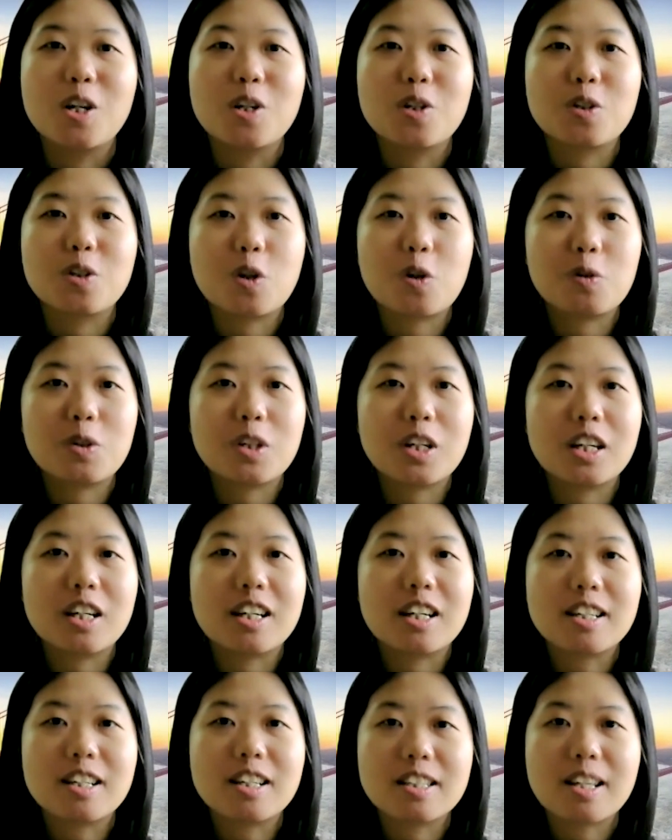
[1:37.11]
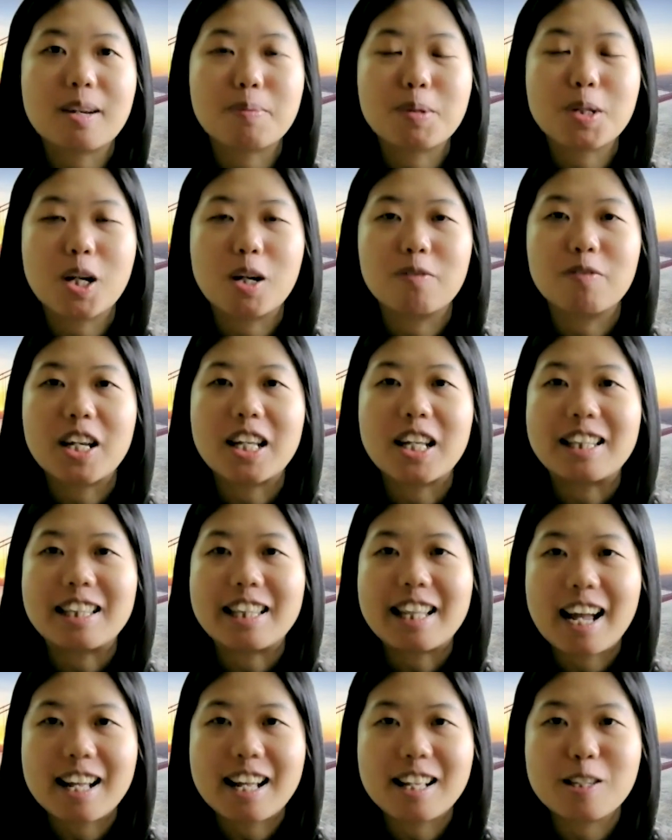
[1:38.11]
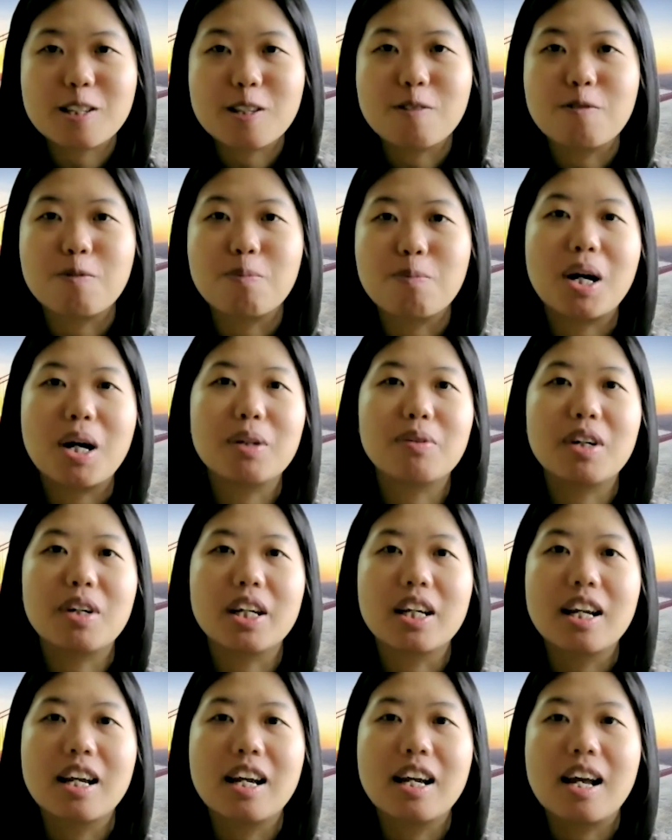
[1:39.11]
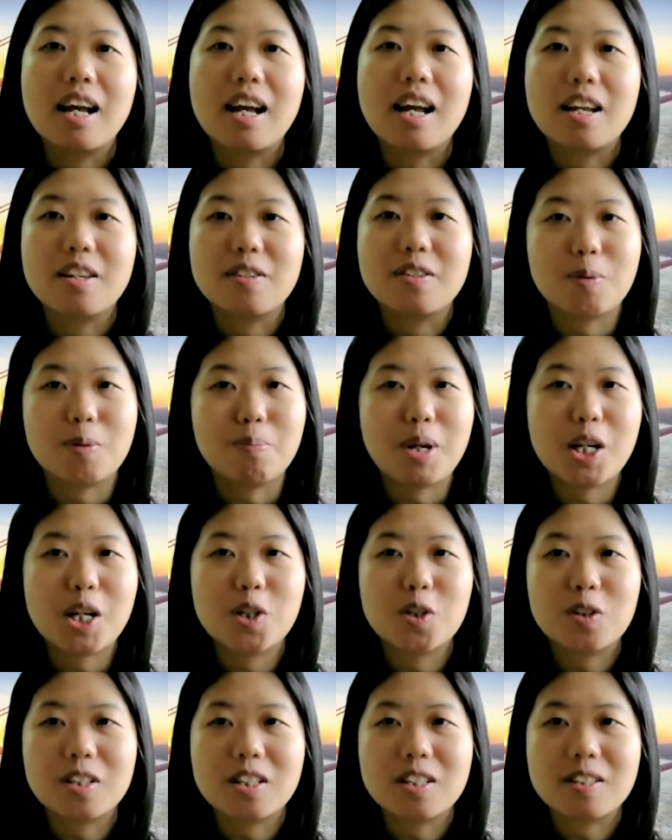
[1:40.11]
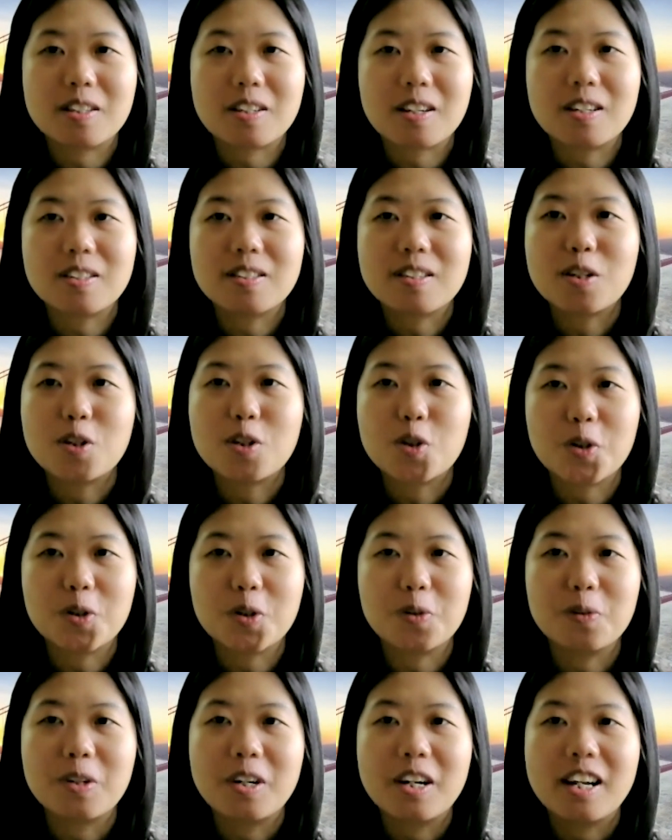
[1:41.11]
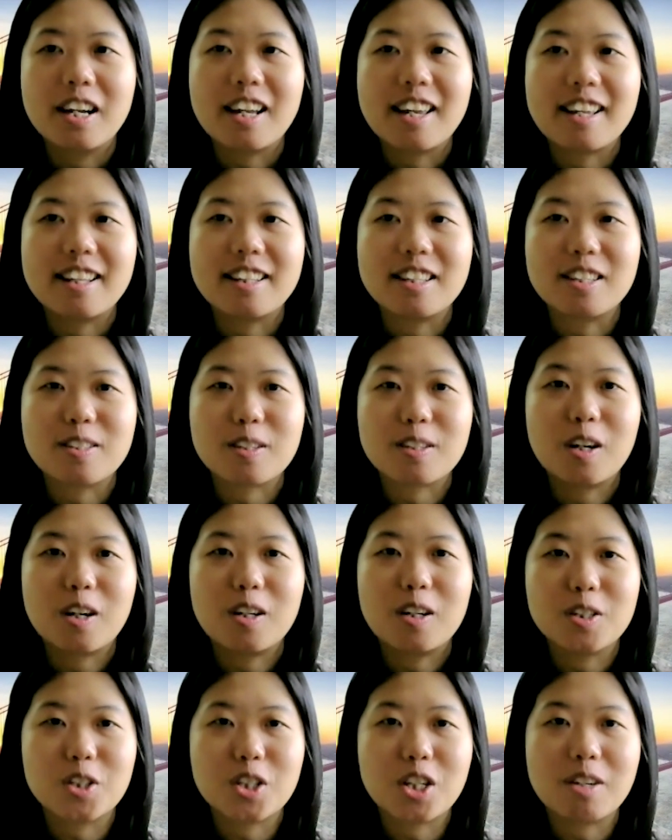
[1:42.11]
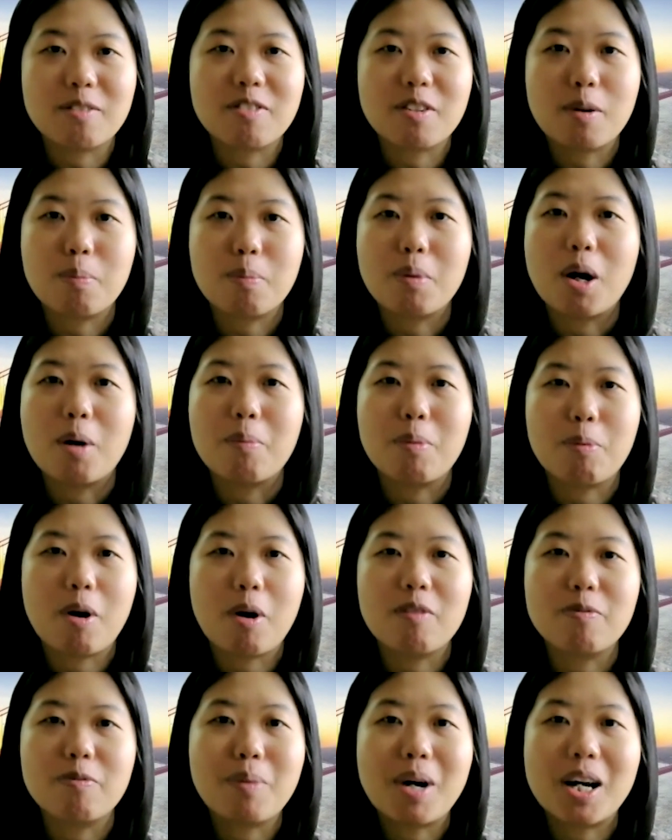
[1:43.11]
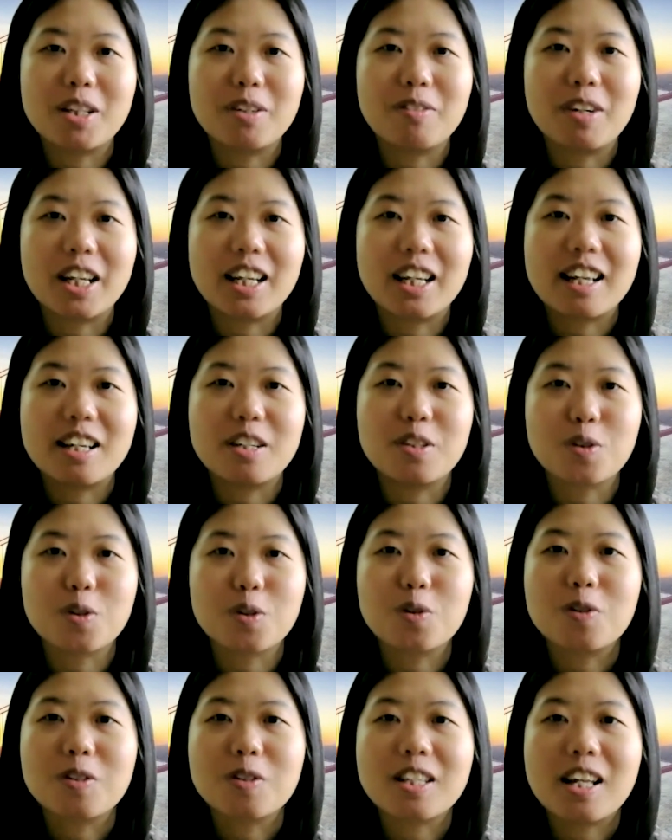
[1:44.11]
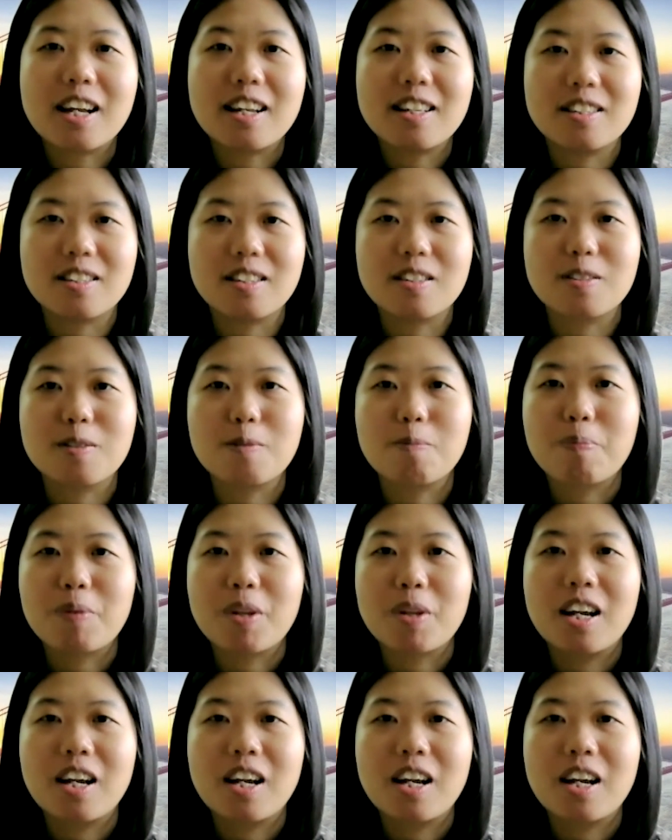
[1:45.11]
So the concept of intensive mothering is a major discussed issue in the scholarship of mothering in social sciences.